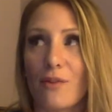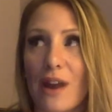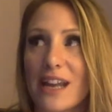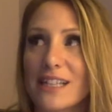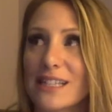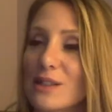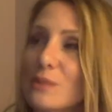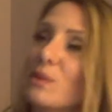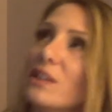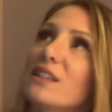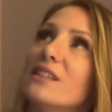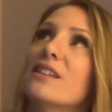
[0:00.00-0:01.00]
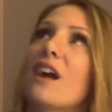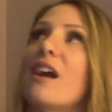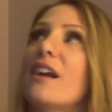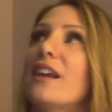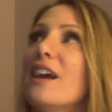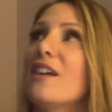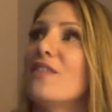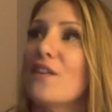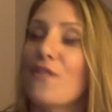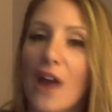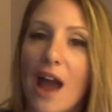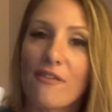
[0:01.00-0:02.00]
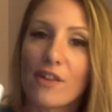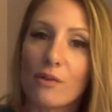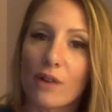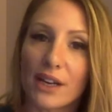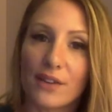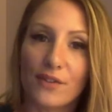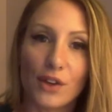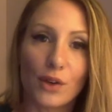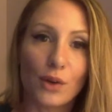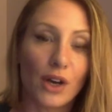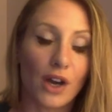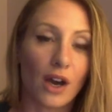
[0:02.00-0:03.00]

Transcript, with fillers: right, as I was pulling this card, that for every one of you,